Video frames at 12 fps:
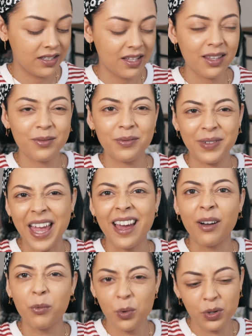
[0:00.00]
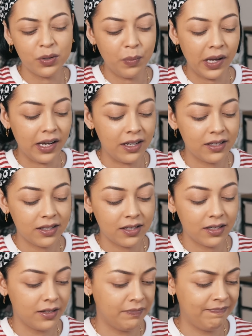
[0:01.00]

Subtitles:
Is that, yeah, water-based.